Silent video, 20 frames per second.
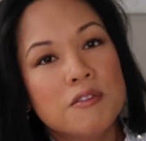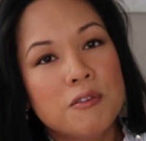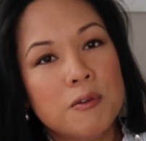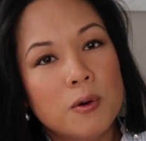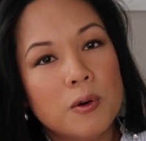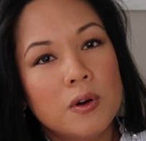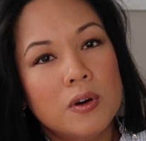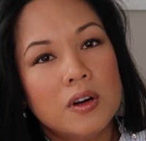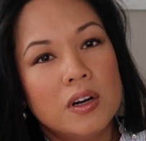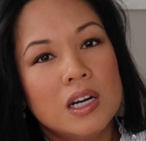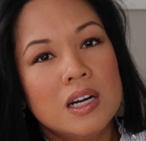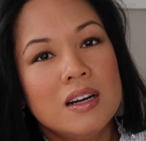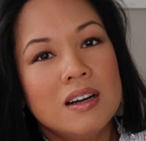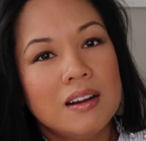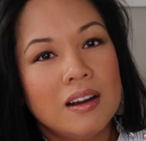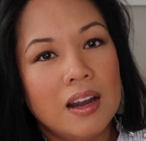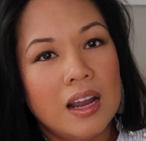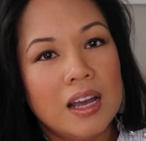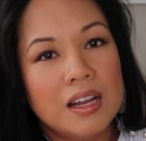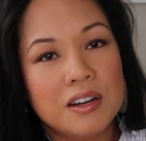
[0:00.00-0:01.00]
for
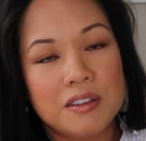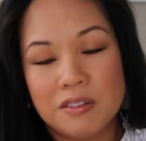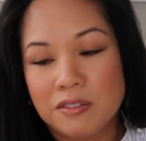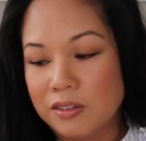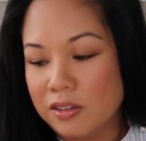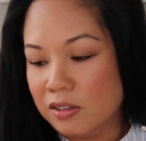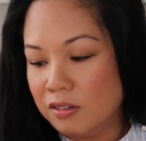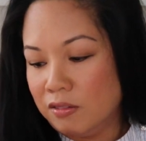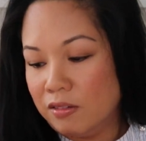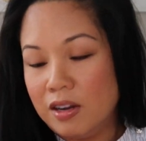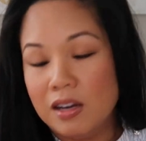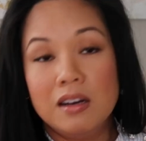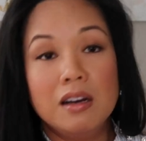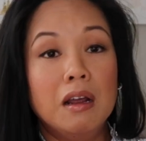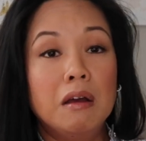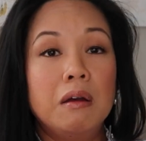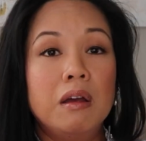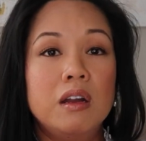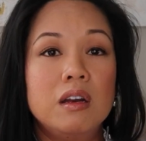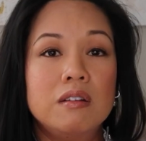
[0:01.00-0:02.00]
Ainifeel. Right
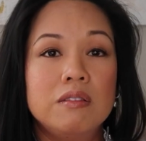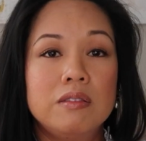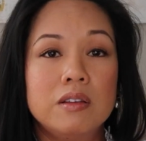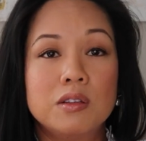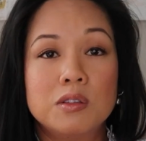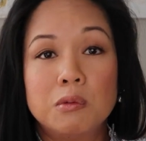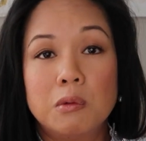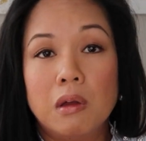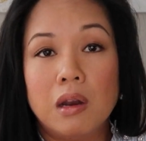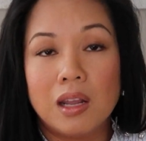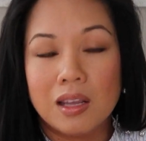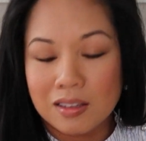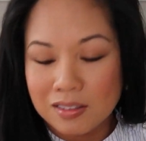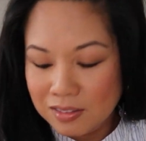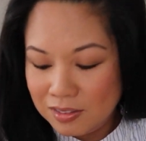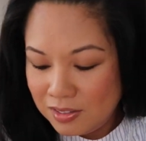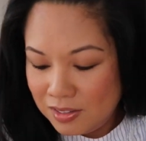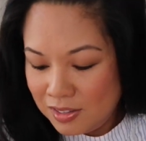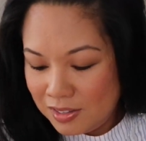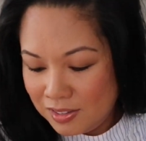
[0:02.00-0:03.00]
now Ainifeel's
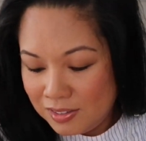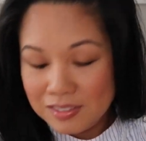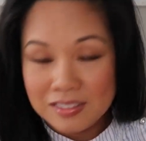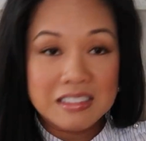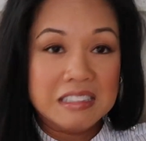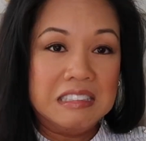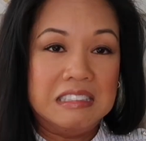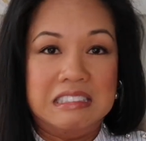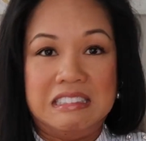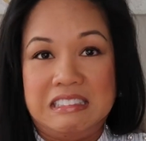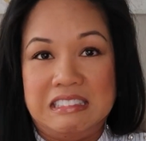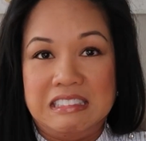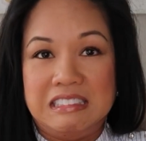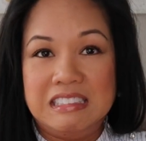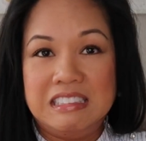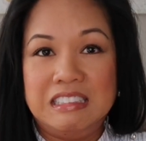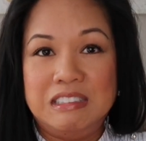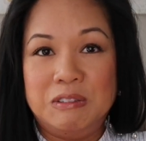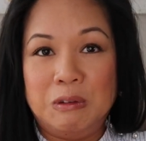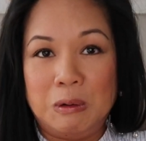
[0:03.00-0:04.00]
winning,
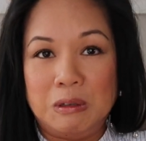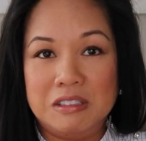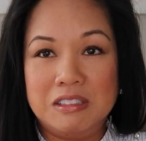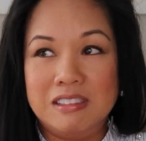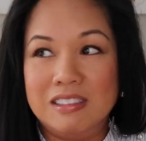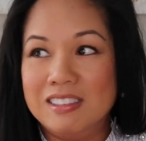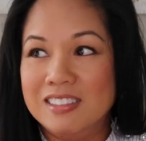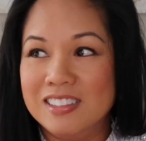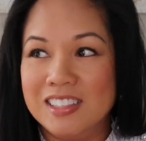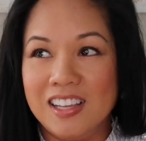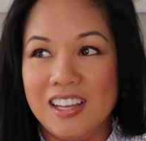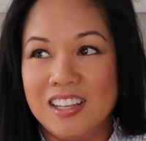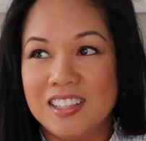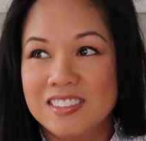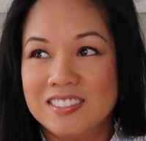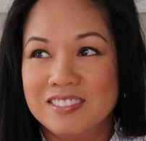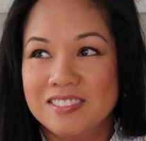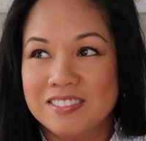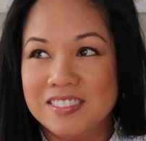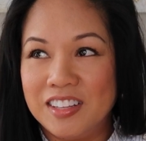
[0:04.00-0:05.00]

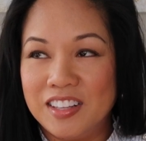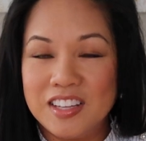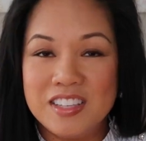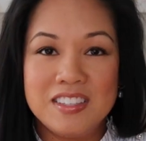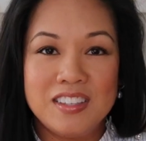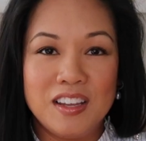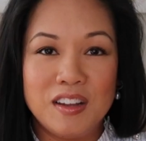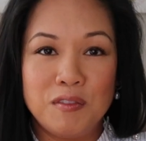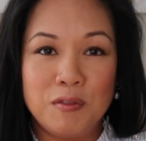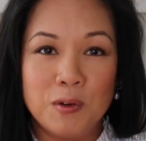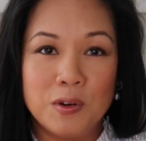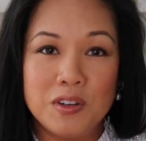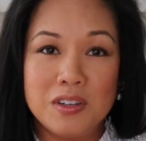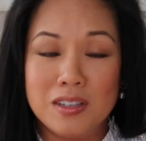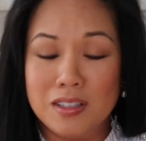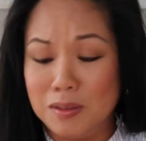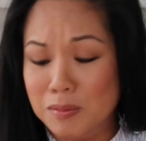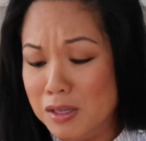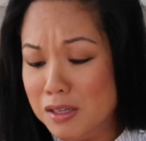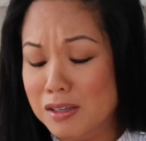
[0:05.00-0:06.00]
unfortunately. Well, I say
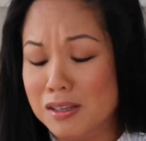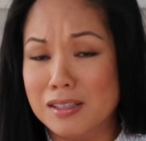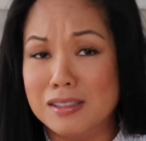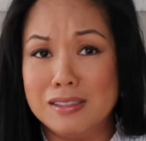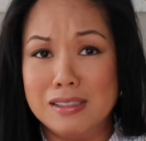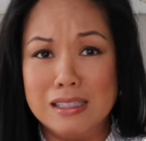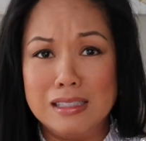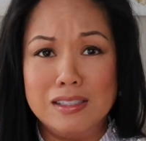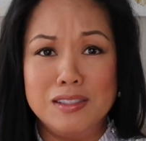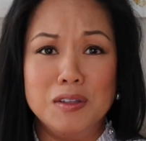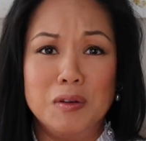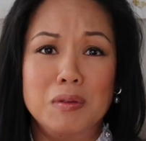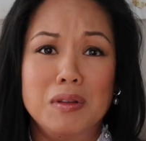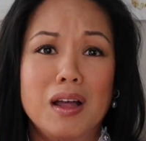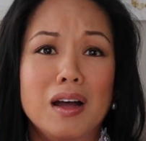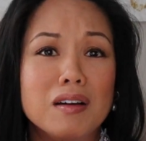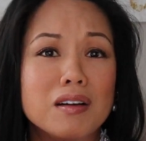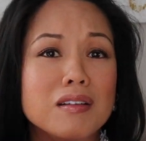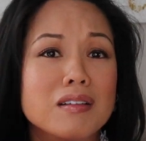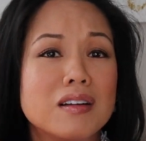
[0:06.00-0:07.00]
unfortunately because it's no
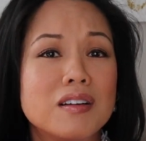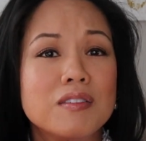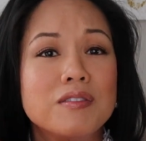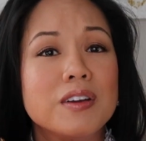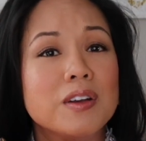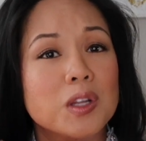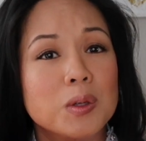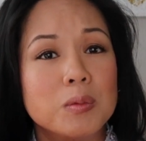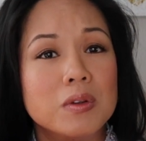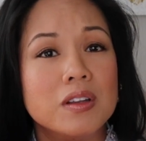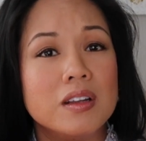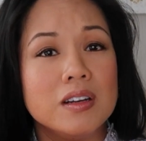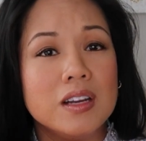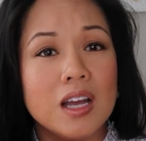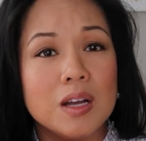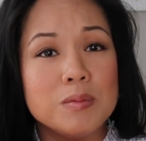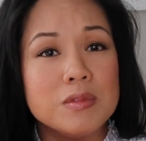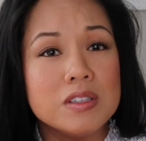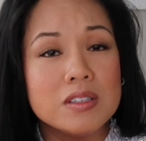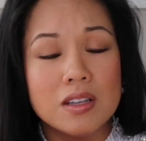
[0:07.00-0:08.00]
longer available on
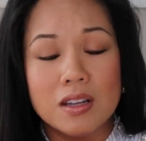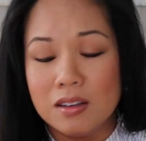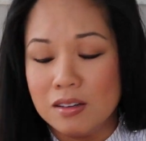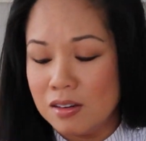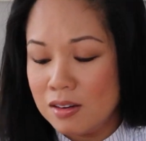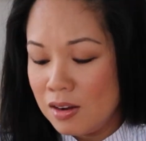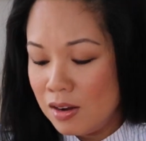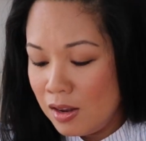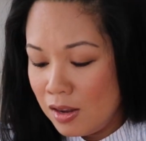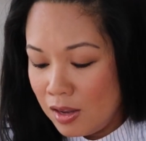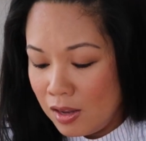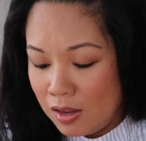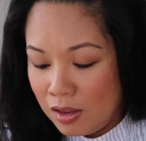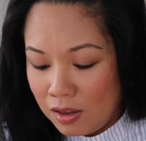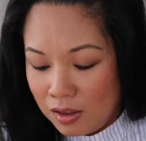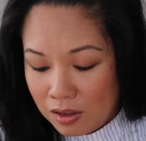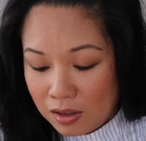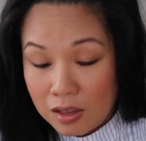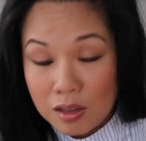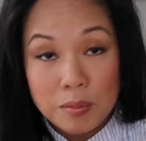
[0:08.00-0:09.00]
Amazon,
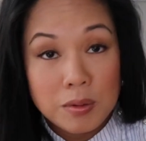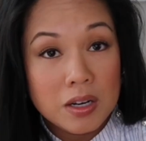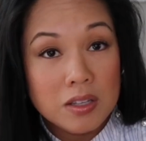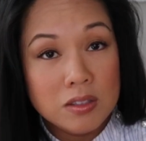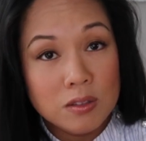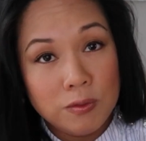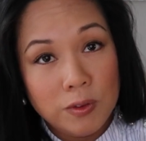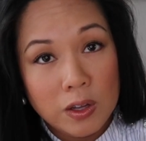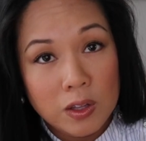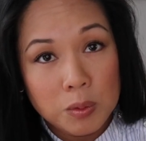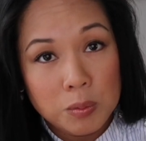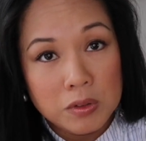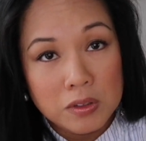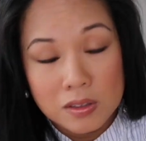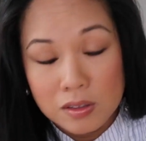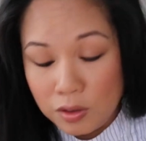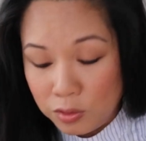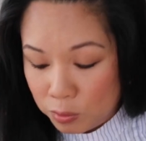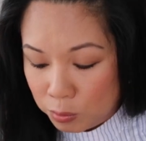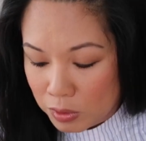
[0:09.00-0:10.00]
but it's available
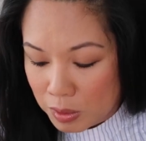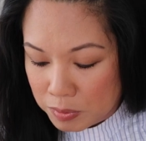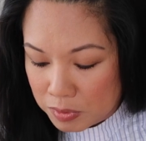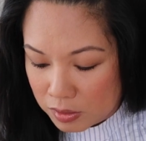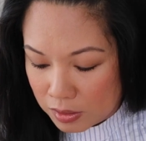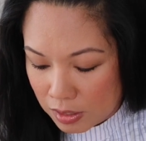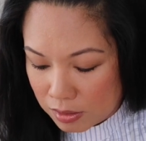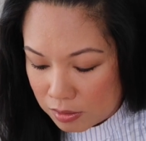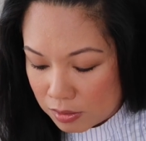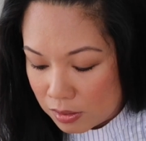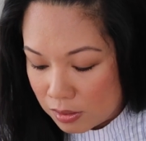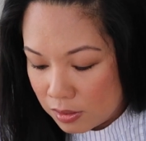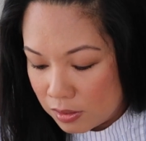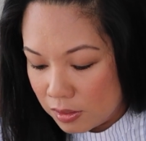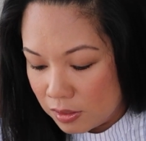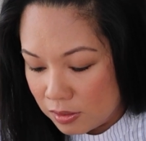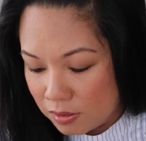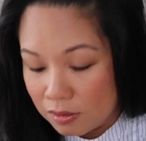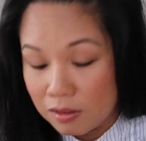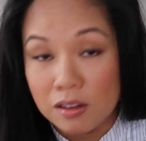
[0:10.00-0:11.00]
on other websites,
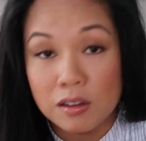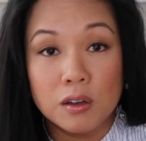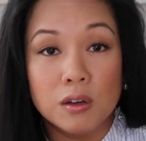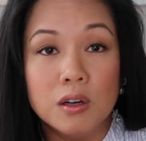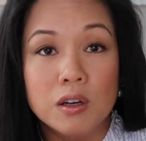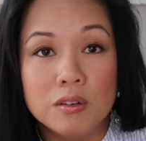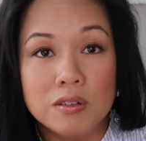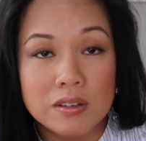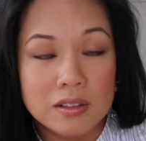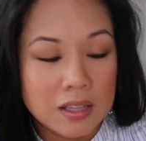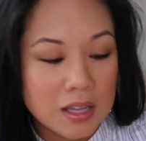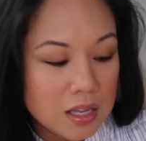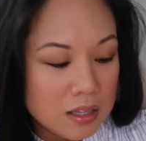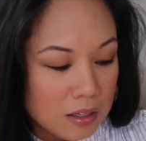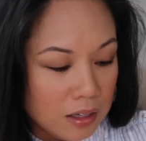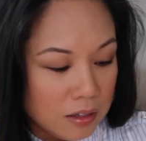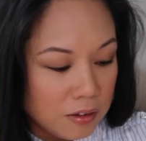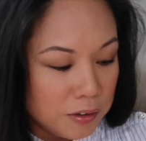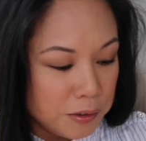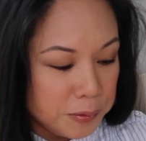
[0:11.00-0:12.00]
and I'll go over
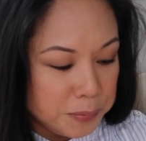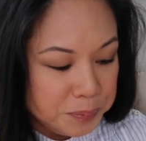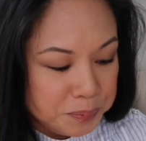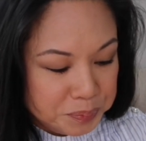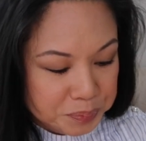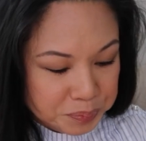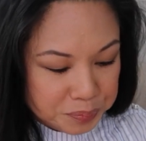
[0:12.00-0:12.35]
that later.